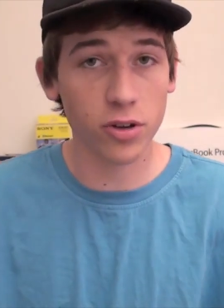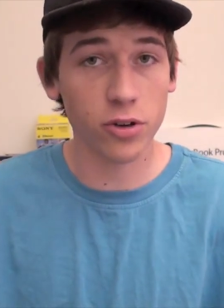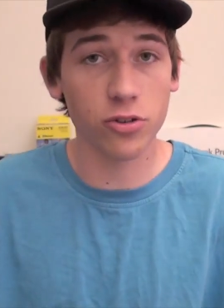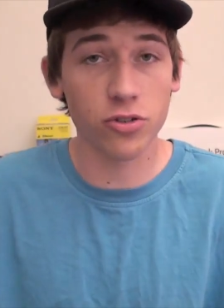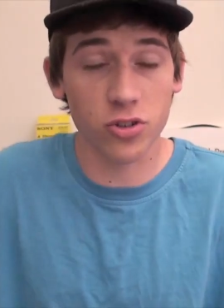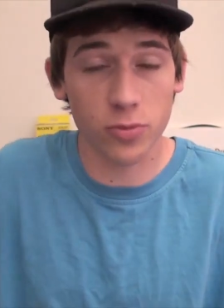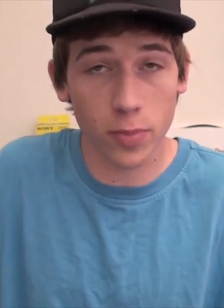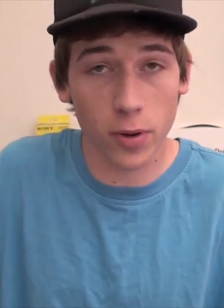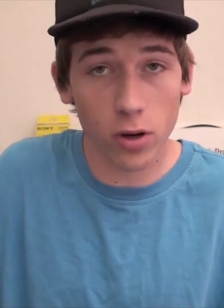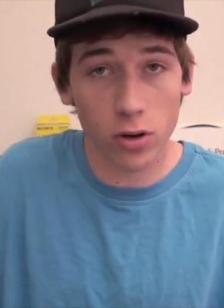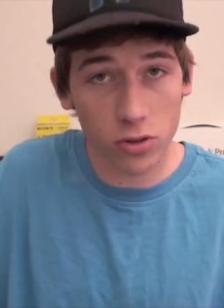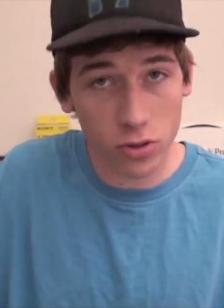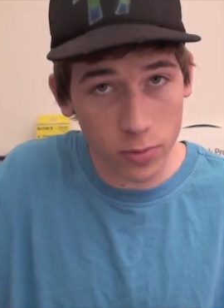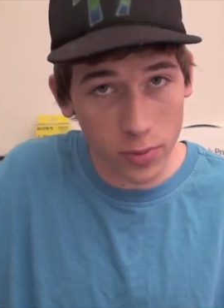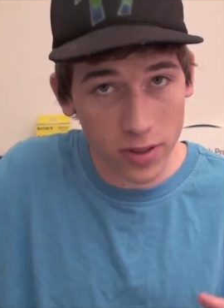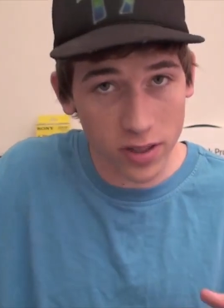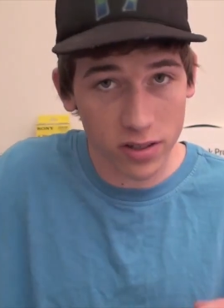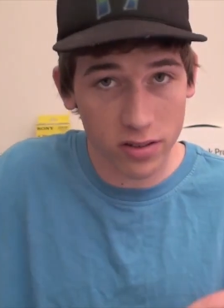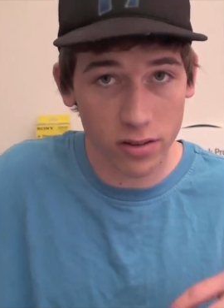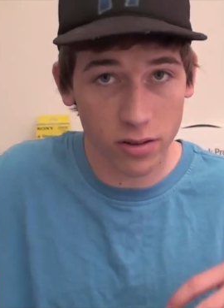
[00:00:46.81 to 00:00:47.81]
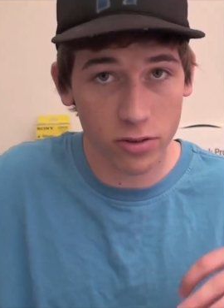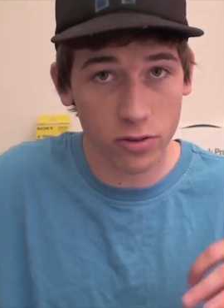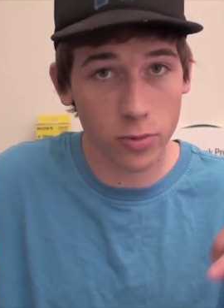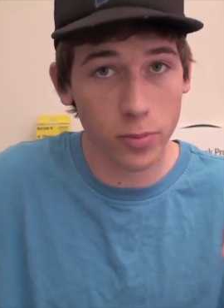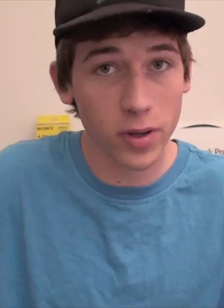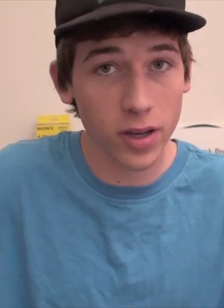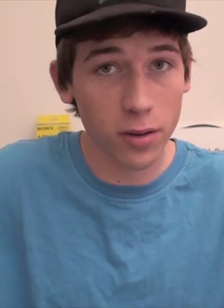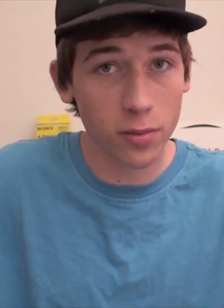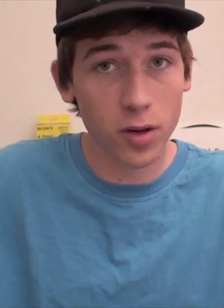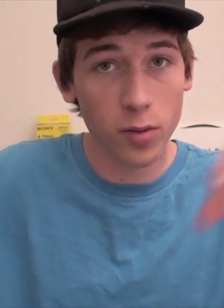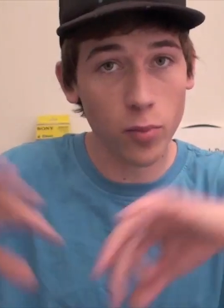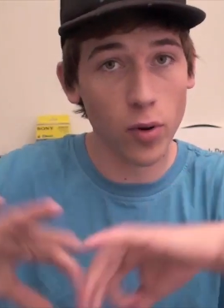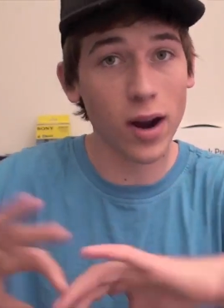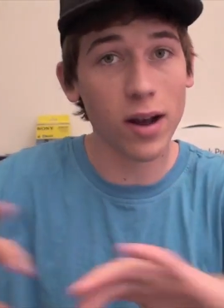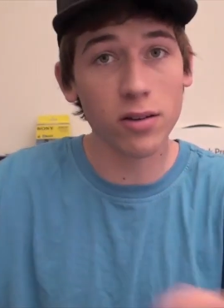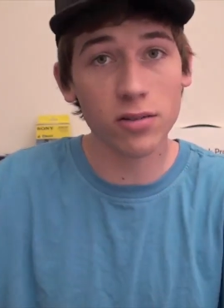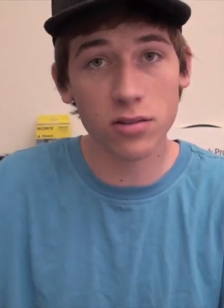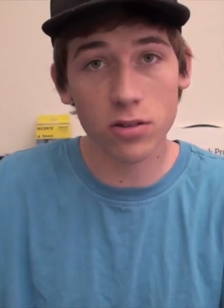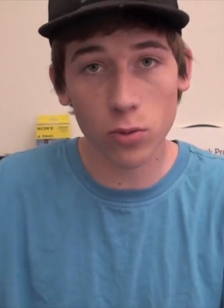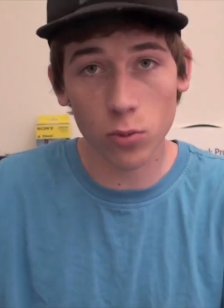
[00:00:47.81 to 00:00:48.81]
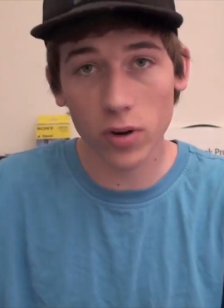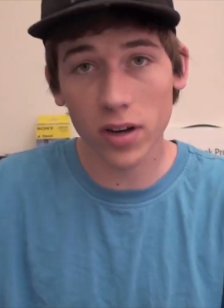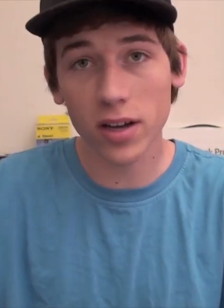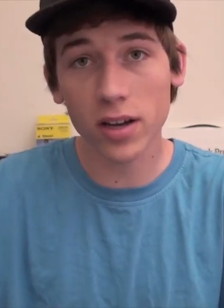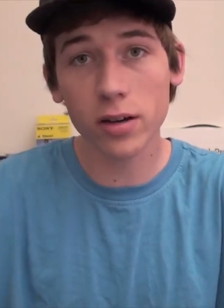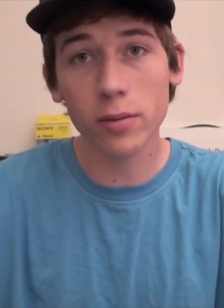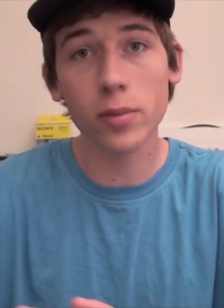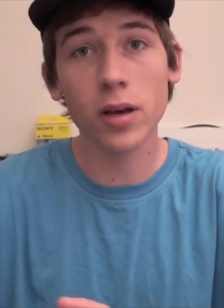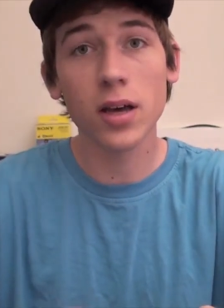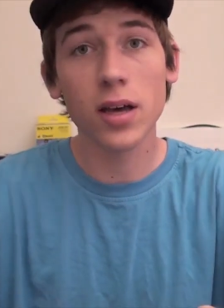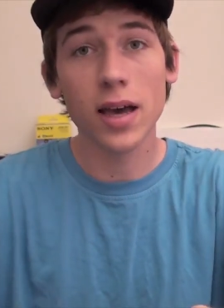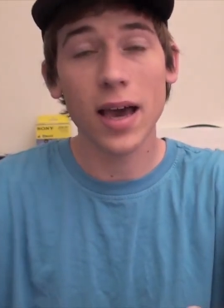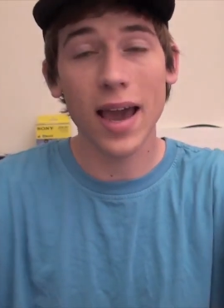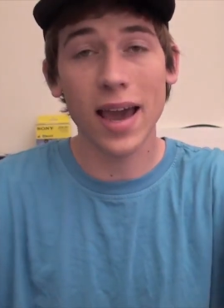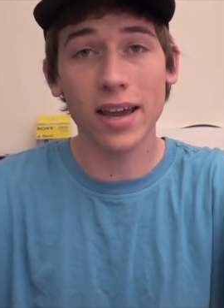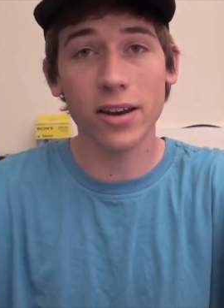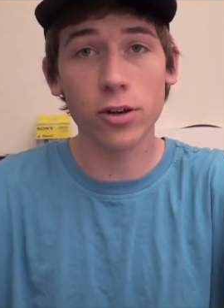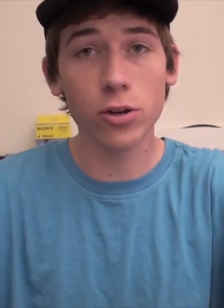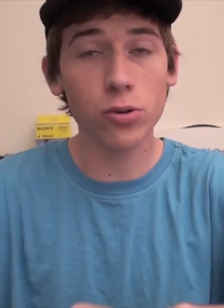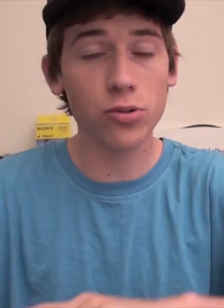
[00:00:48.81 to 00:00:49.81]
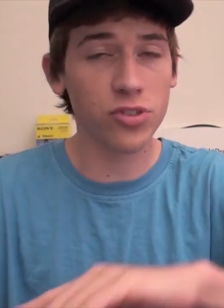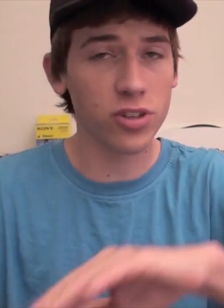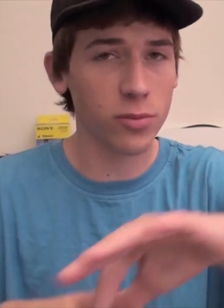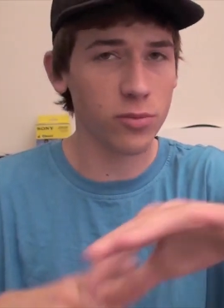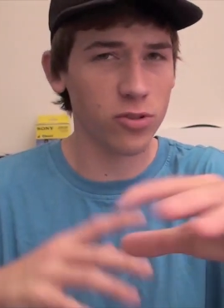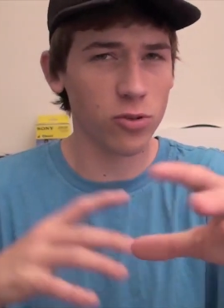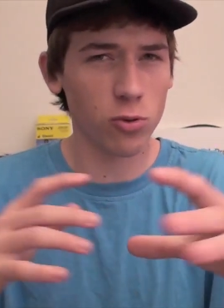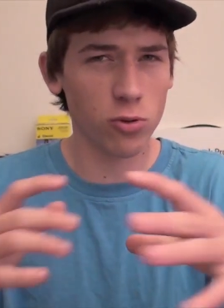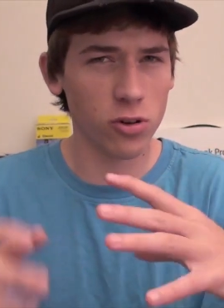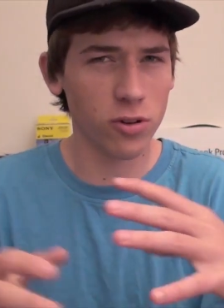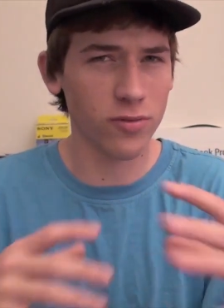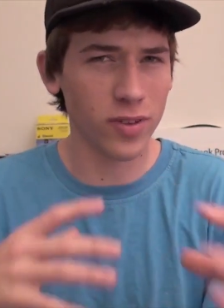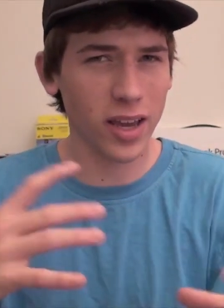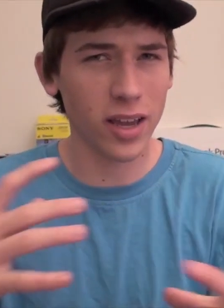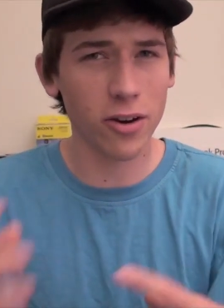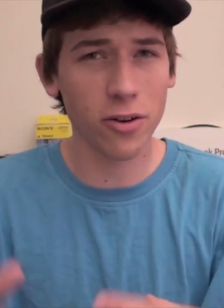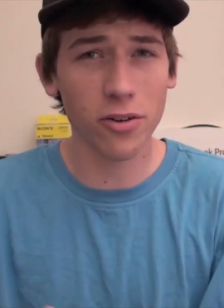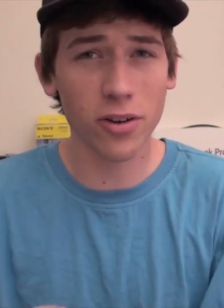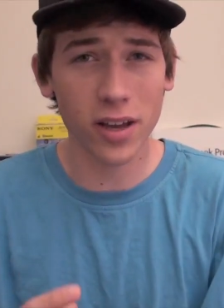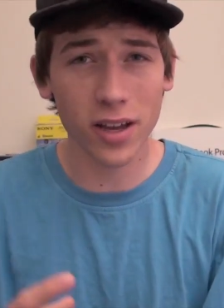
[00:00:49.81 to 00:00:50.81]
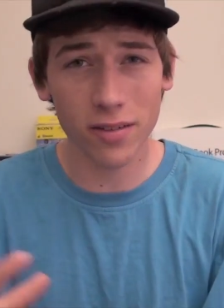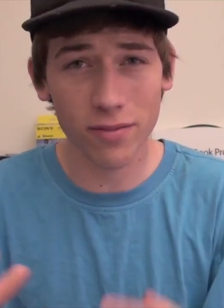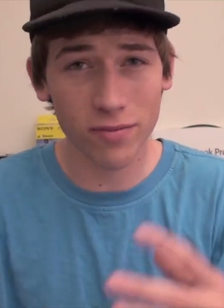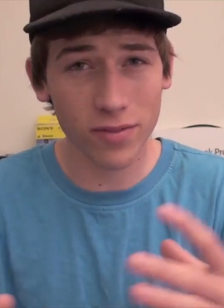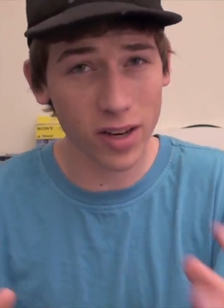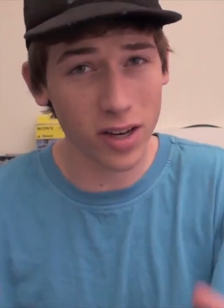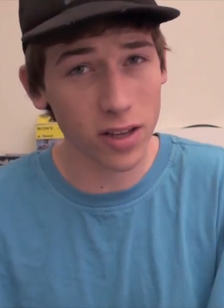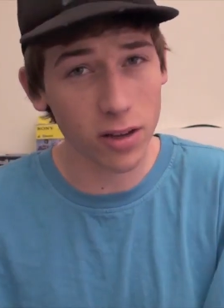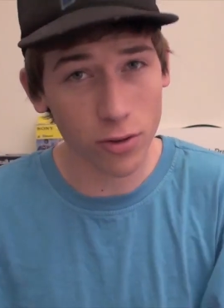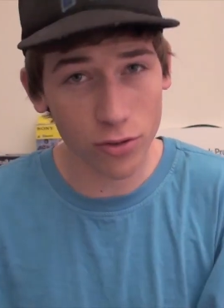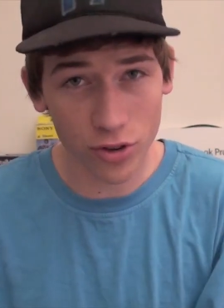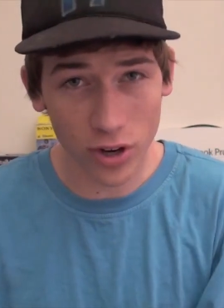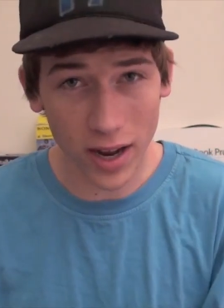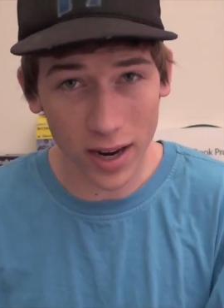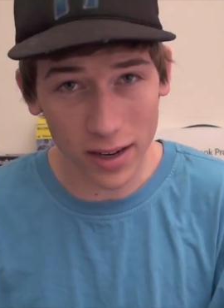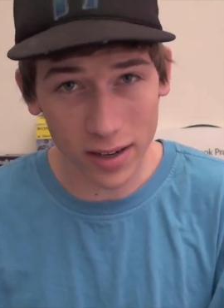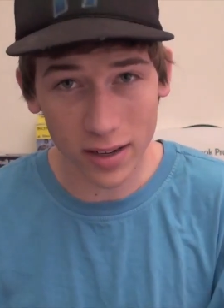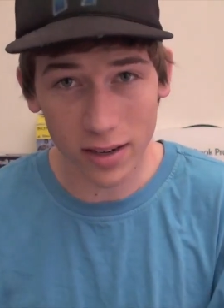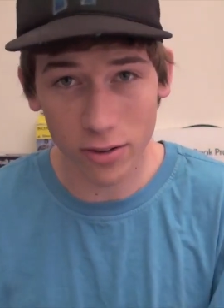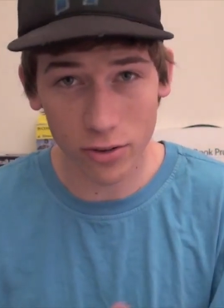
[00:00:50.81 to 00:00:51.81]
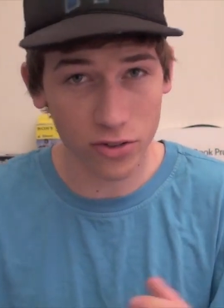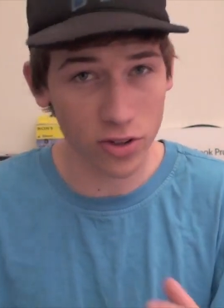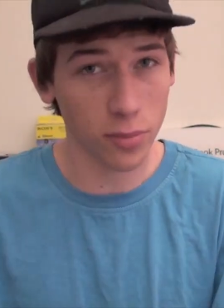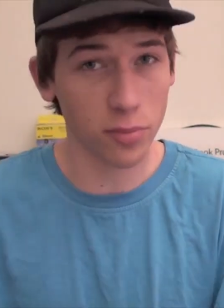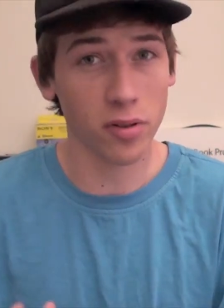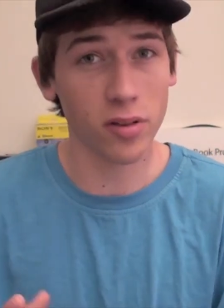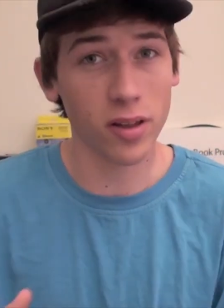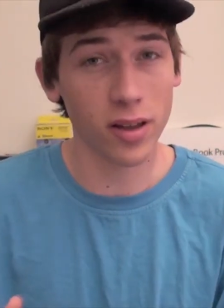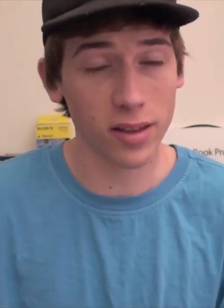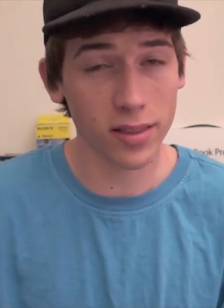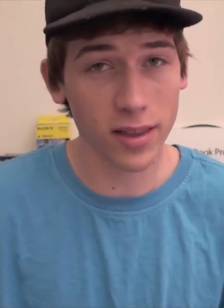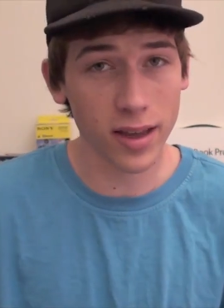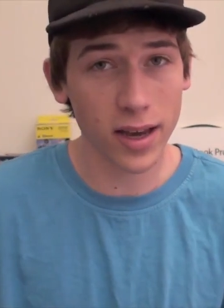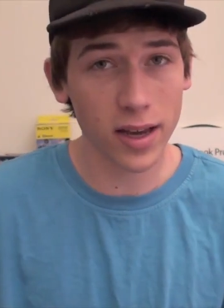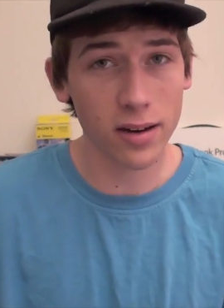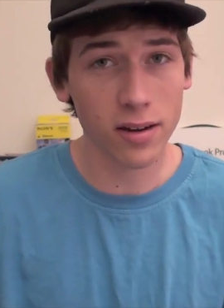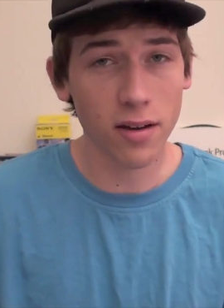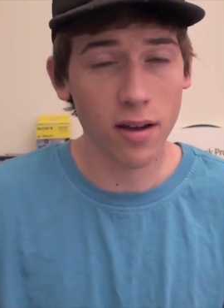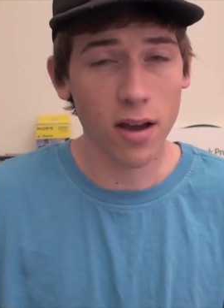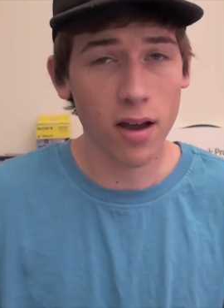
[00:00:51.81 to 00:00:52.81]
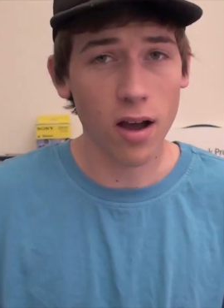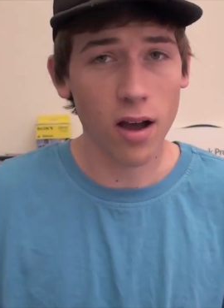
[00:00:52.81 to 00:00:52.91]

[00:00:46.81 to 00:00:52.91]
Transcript: but you're supposedly supposed to be able to browse the web and do some sort of internet video chatting or something like that.